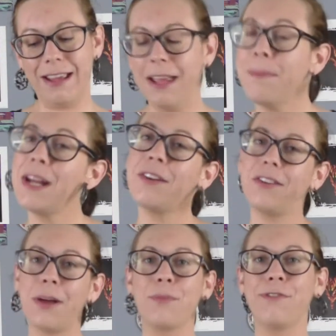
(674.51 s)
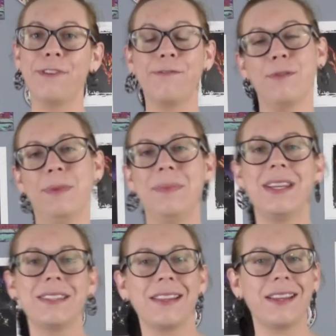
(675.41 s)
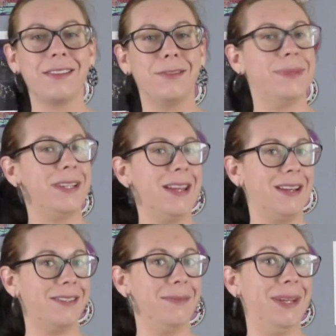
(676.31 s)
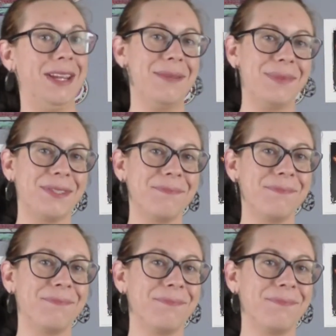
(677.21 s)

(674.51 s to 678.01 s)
made it a lot more fun for me because I like a little bit of chaos in my games.